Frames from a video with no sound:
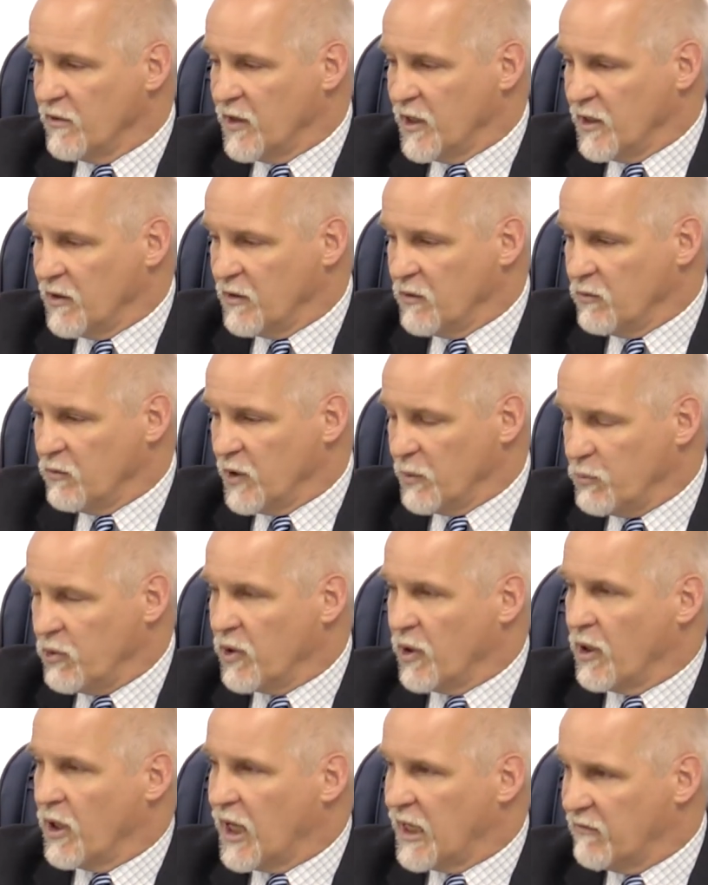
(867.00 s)
that we
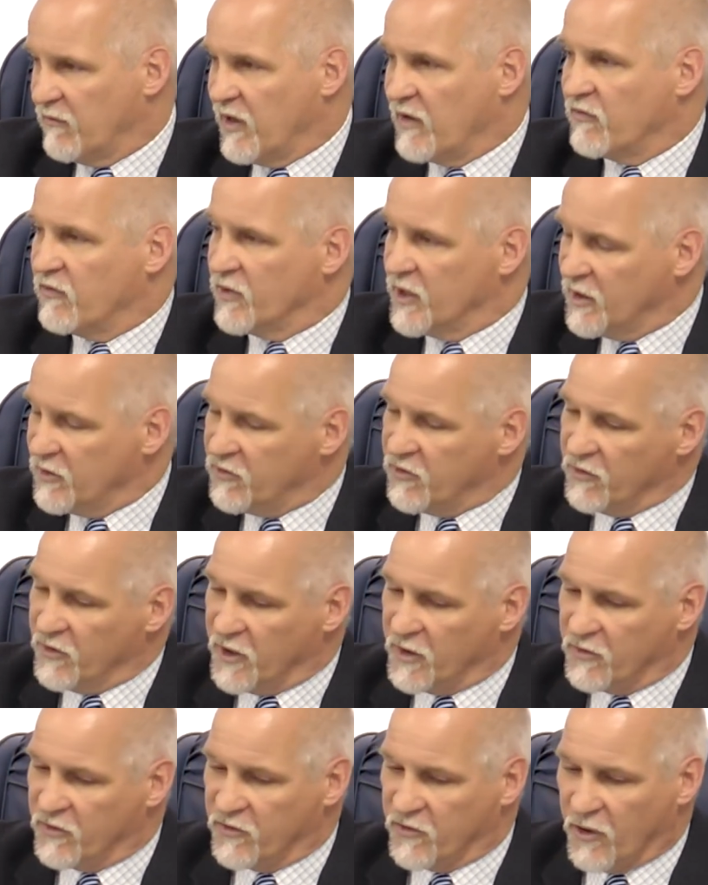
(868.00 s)
put a lot of effort into
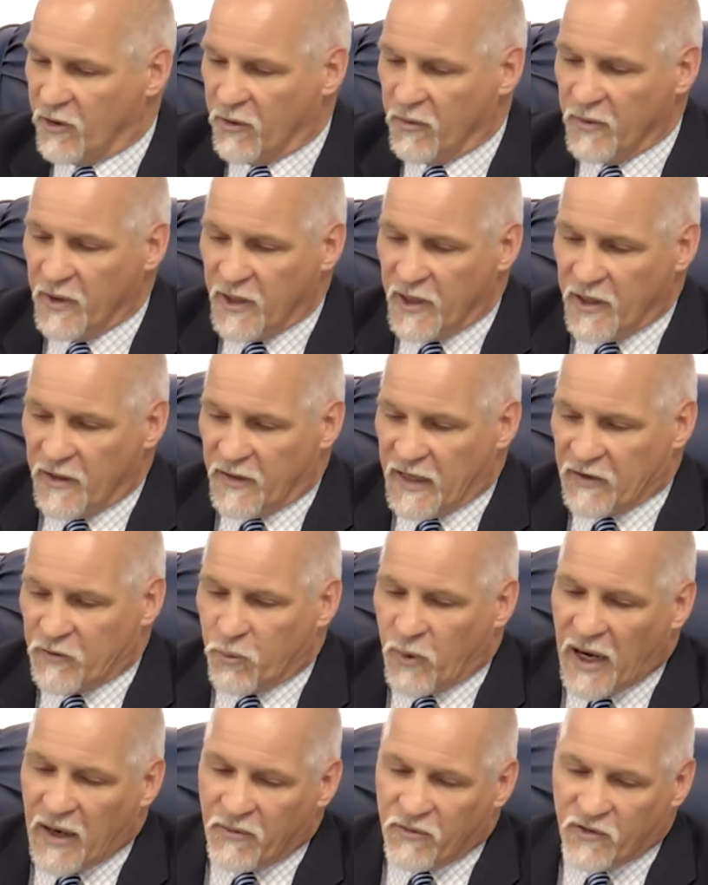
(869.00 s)
this. So
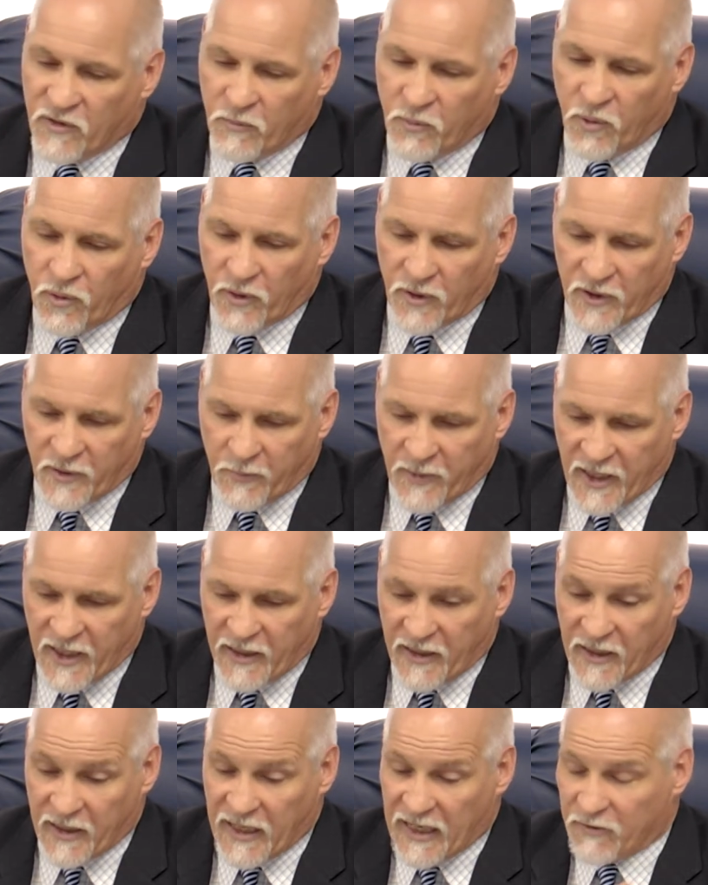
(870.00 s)
that's why it was important to
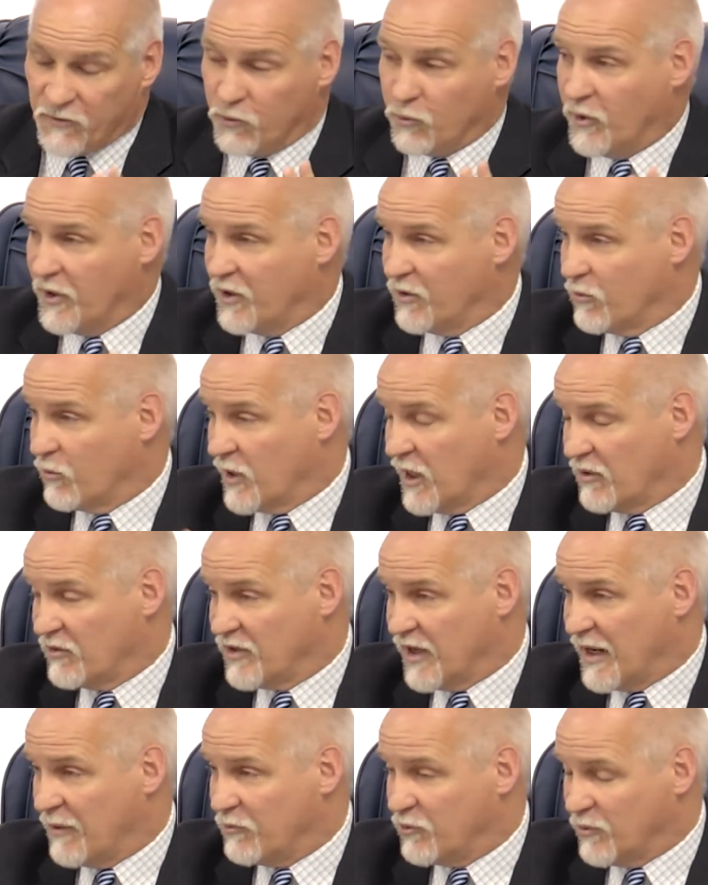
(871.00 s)
me. And that was one of the rare
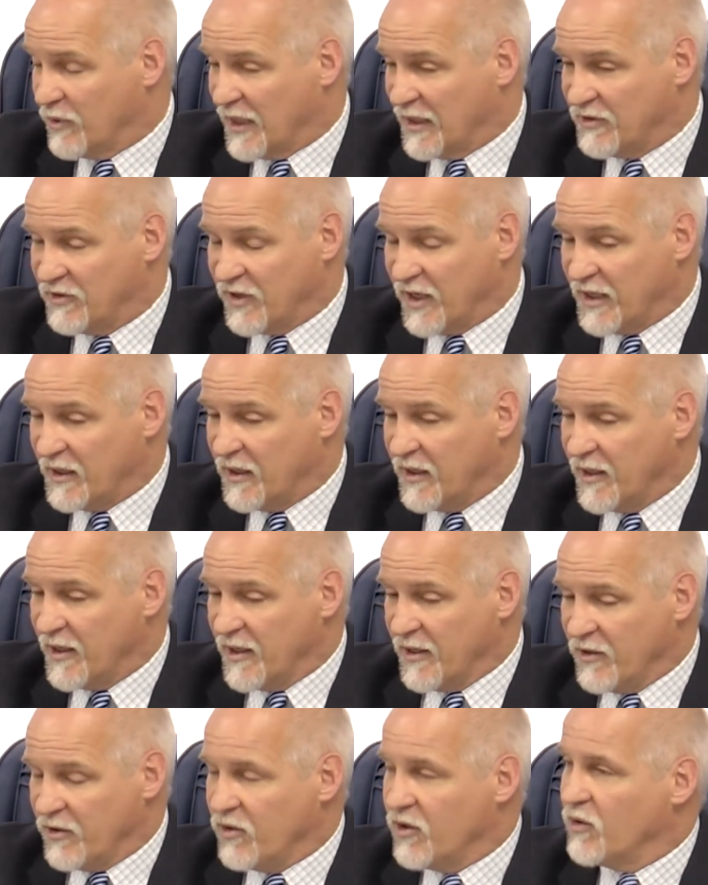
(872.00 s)
times when I said,
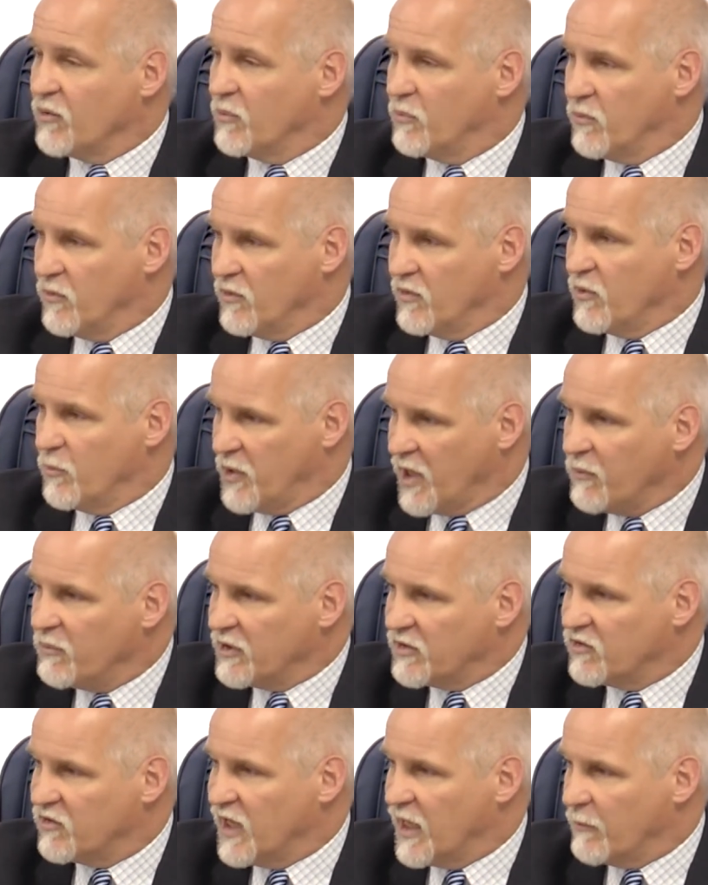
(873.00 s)
the
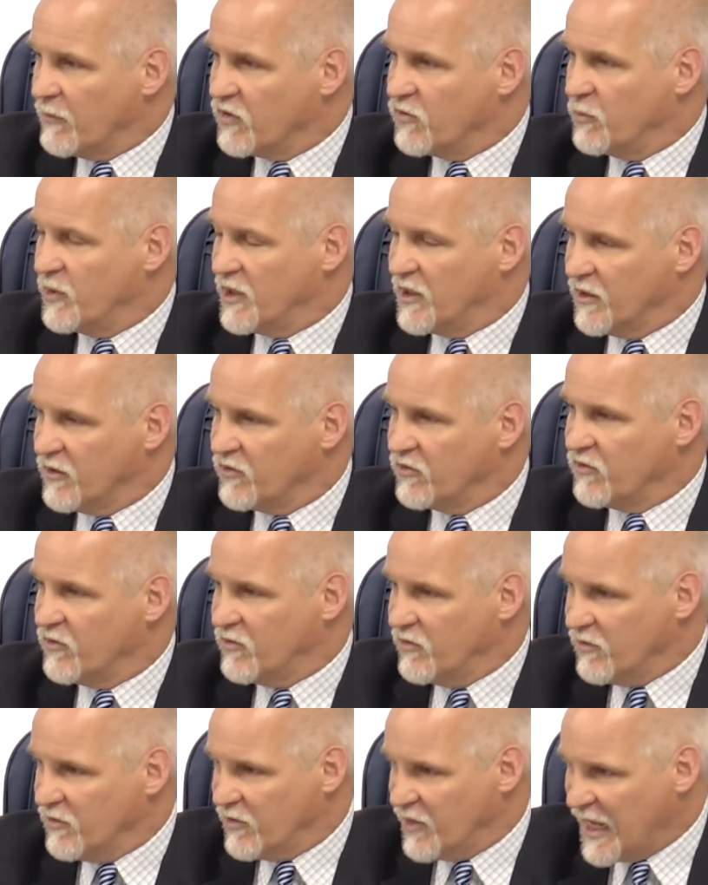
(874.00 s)
public's damaged, because
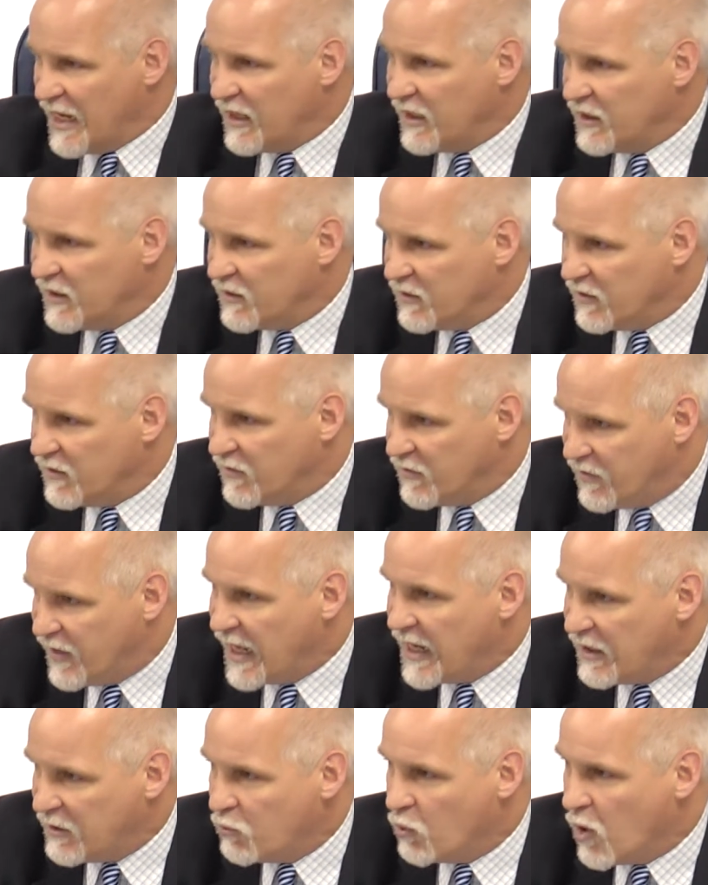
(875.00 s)
they
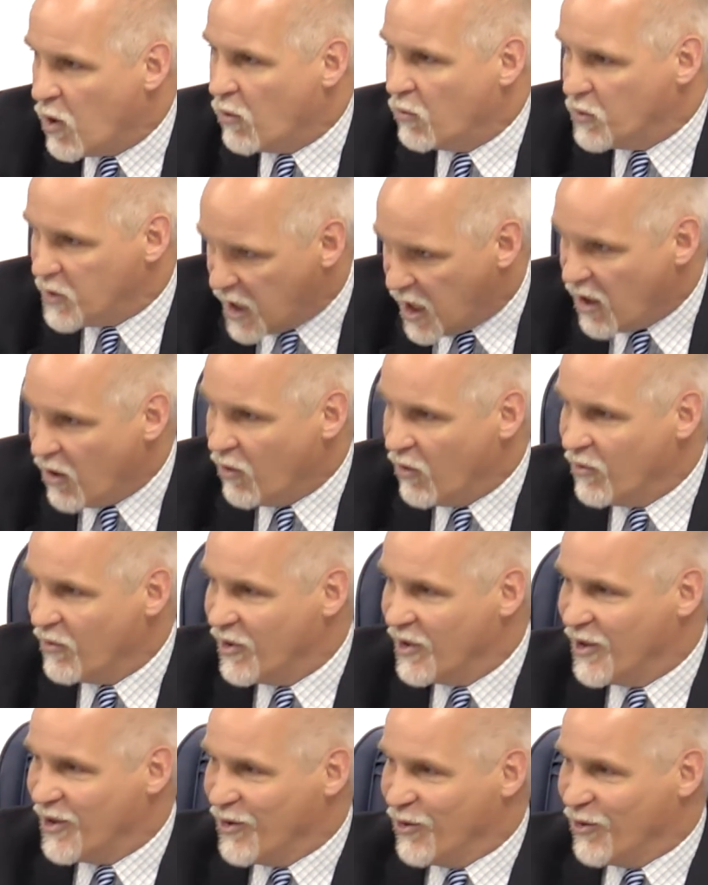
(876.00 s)
won't know